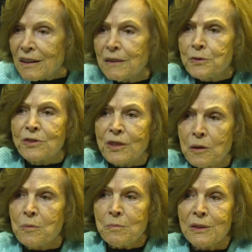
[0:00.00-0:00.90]
I have to
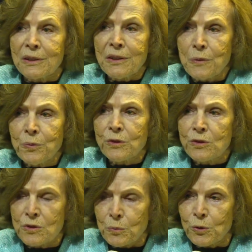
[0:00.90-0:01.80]
take my life
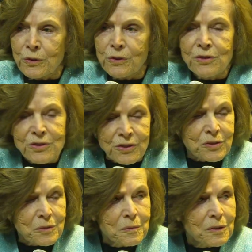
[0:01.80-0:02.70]
support
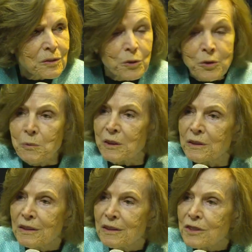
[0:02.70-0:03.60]
system with
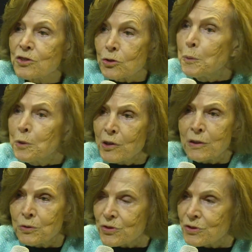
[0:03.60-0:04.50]
me. Scuba
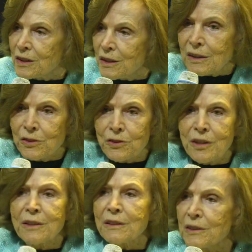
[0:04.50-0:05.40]
divers, you
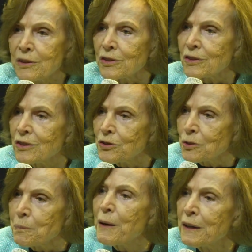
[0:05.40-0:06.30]
take air on
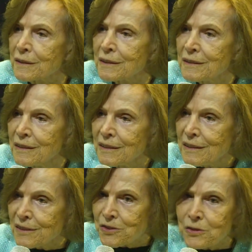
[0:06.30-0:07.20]
your back.
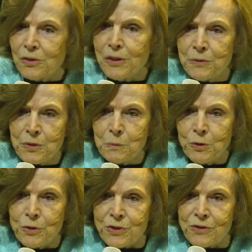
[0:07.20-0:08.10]
That's your life
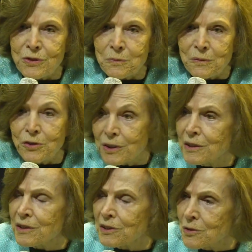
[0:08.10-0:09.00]
support system. You
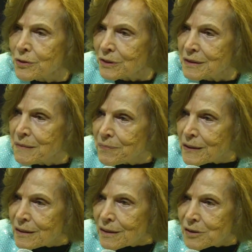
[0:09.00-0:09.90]
take care of it.
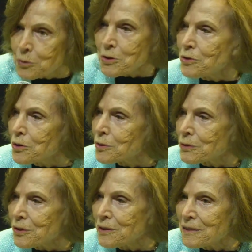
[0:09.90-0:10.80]
You want to know
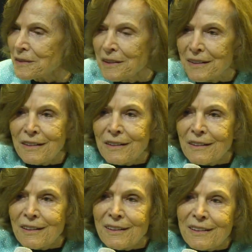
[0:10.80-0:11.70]
everything
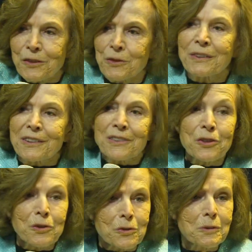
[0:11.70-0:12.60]
you can
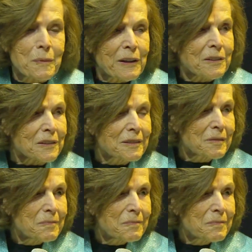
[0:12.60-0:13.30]
know about it.